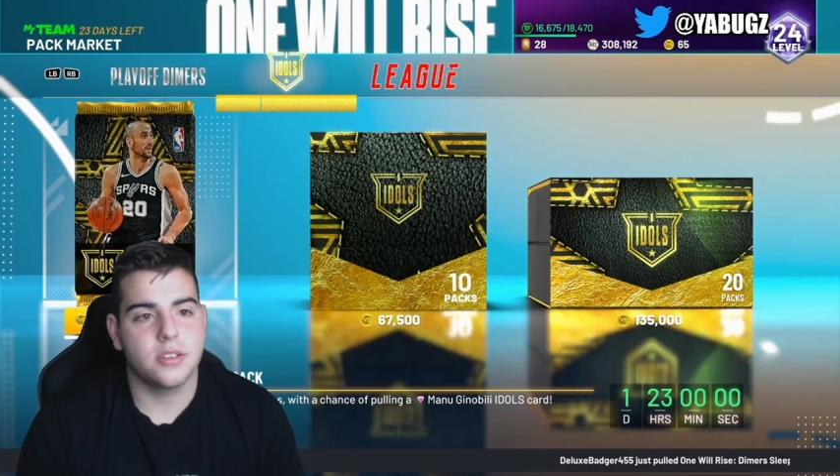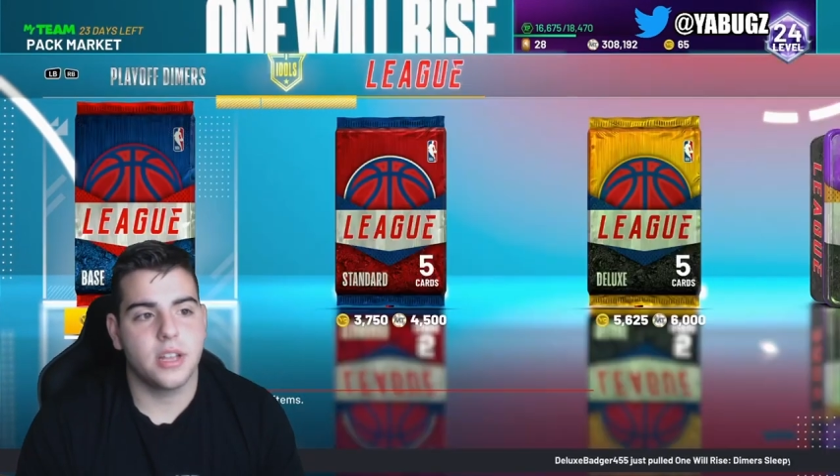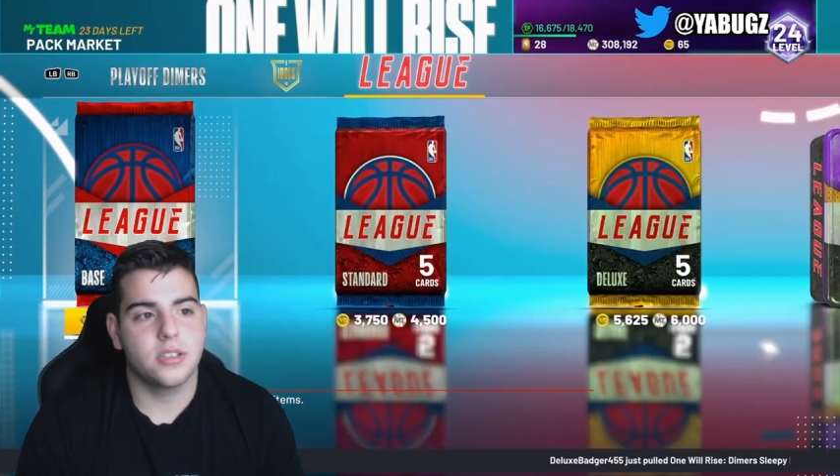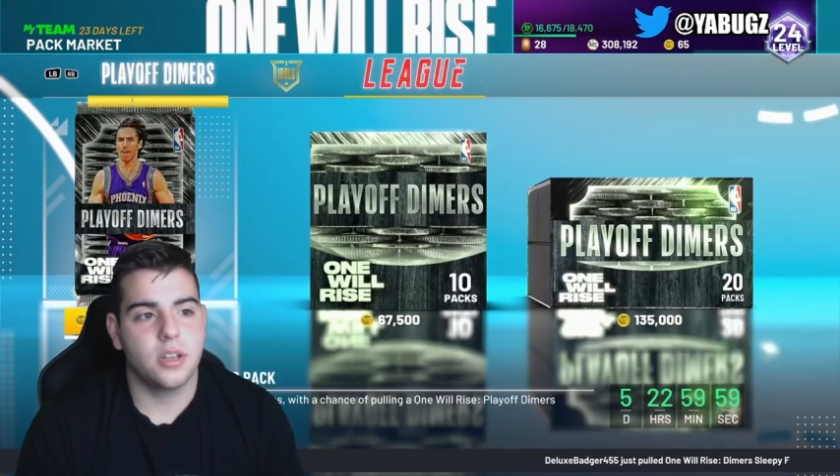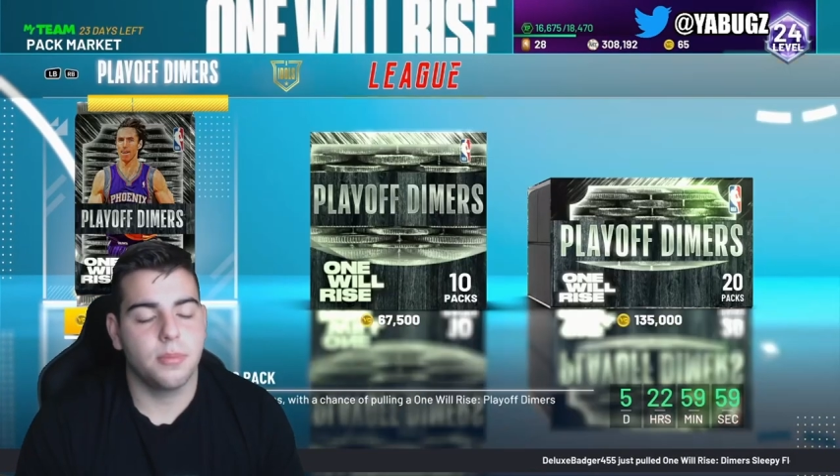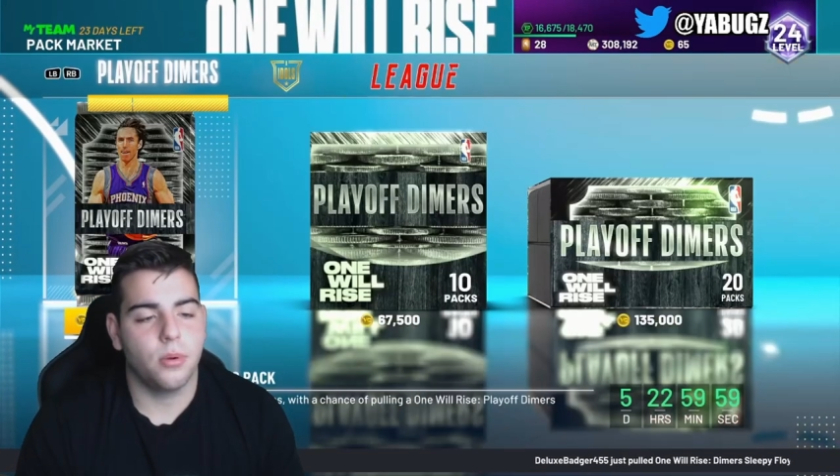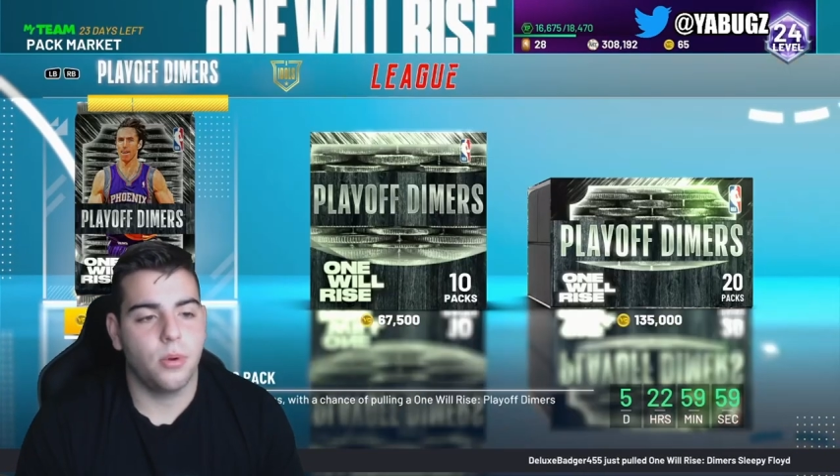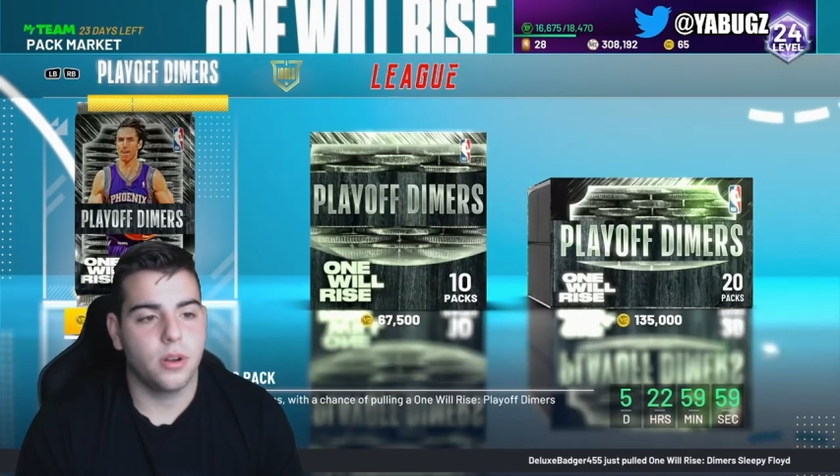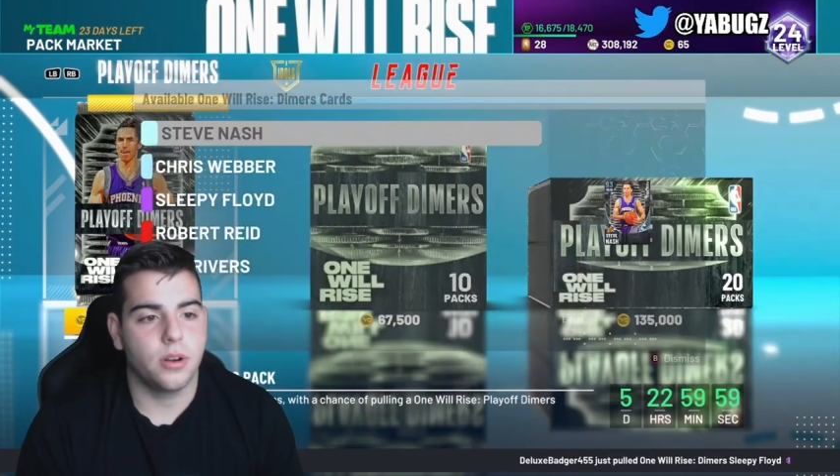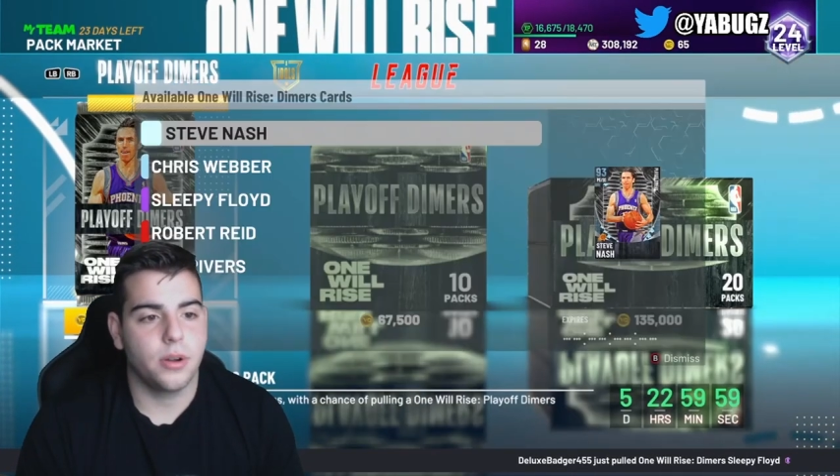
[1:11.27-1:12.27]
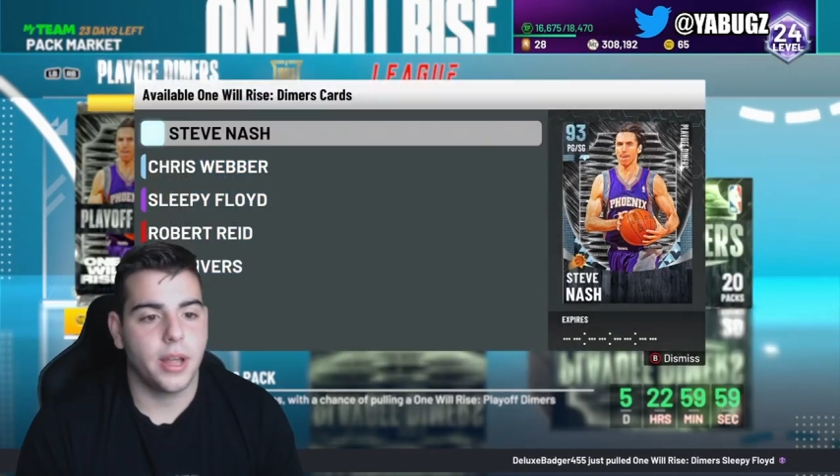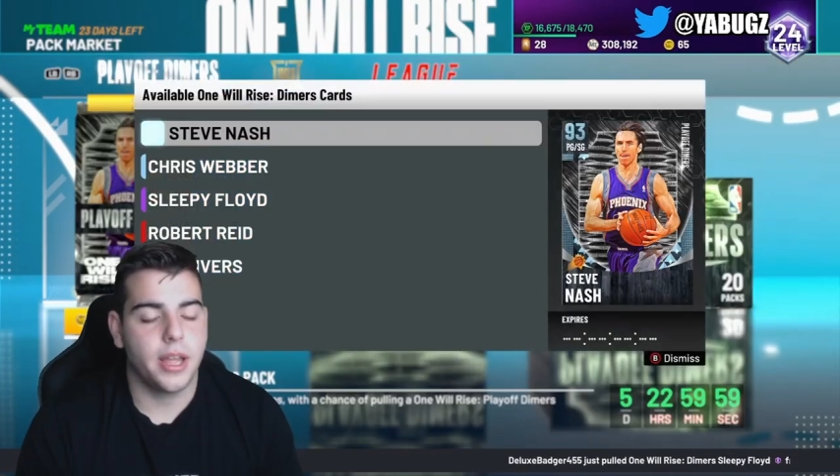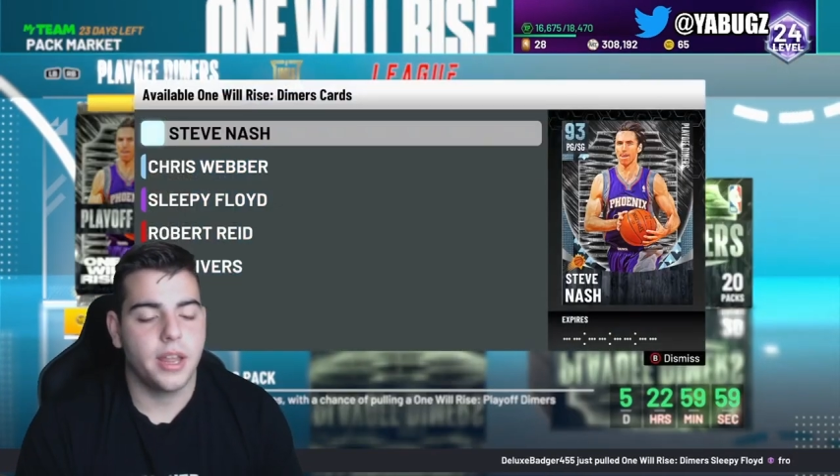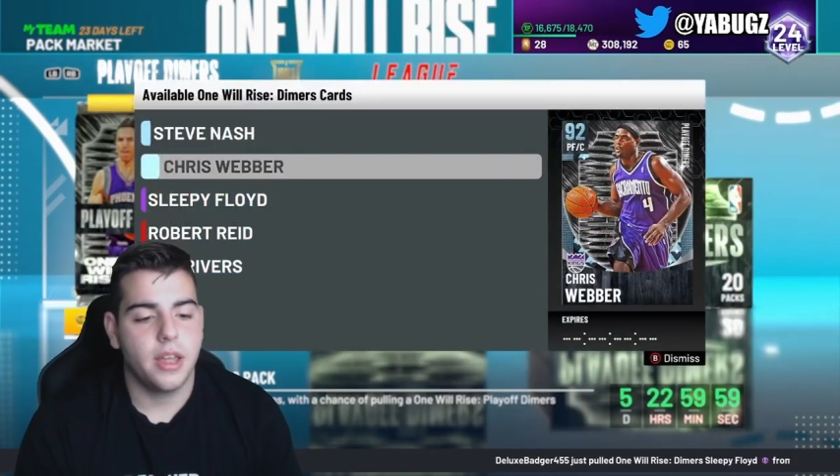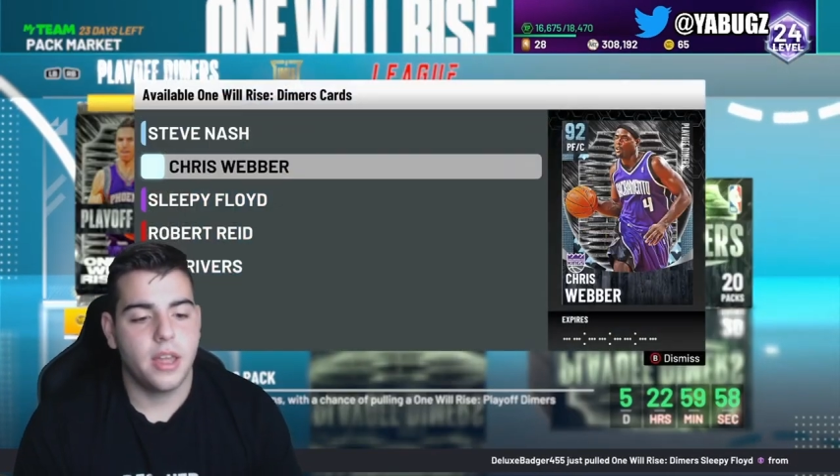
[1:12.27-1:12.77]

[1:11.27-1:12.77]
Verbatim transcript: That's number one, okay?